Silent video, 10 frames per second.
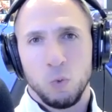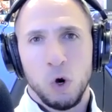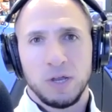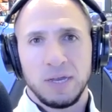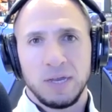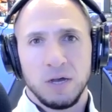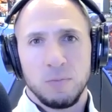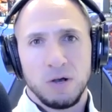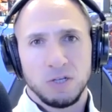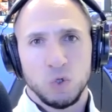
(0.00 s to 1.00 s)
working
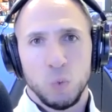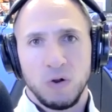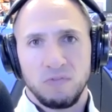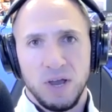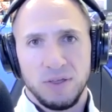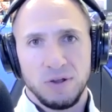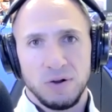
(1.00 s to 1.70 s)
amongst one another,